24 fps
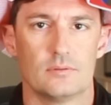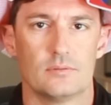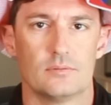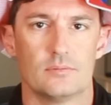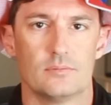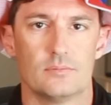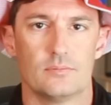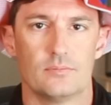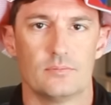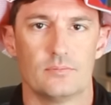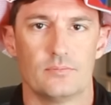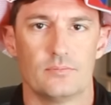
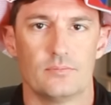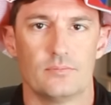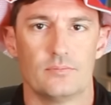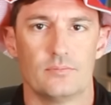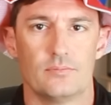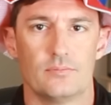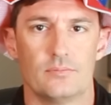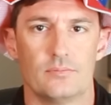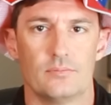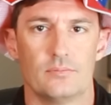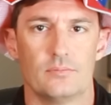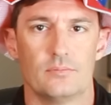
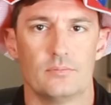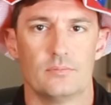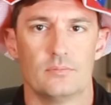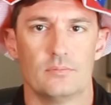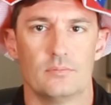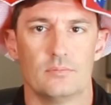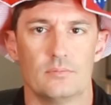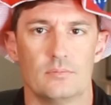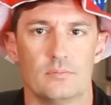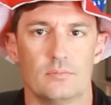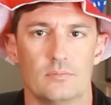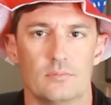
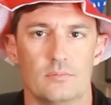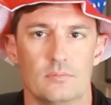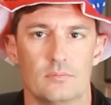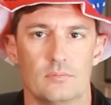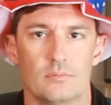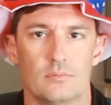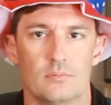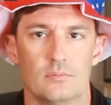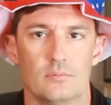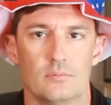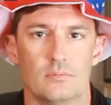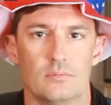
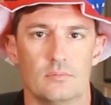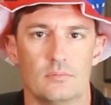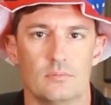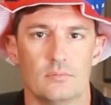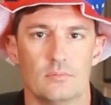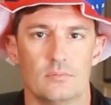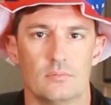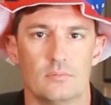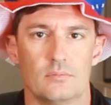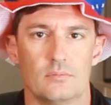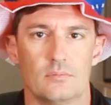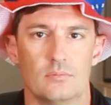
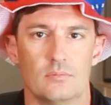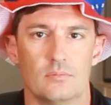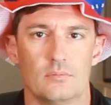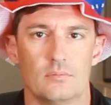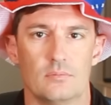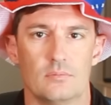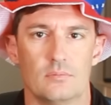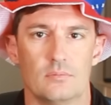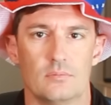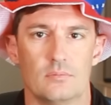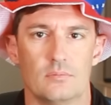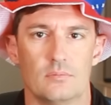
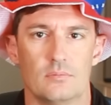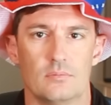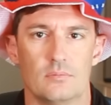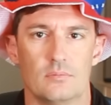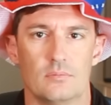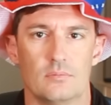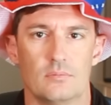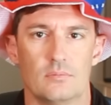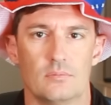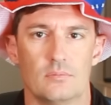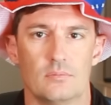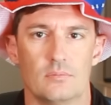
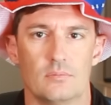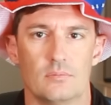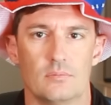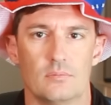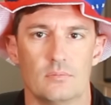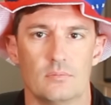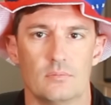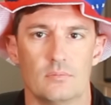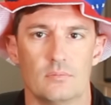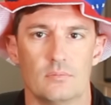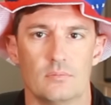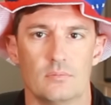
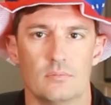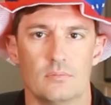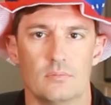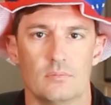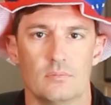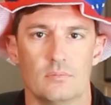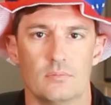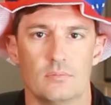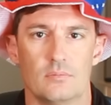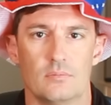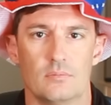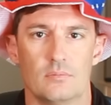
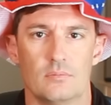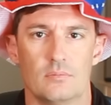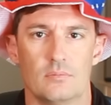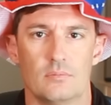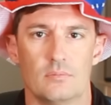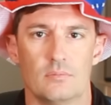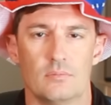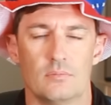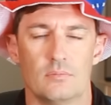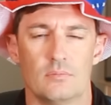(silent)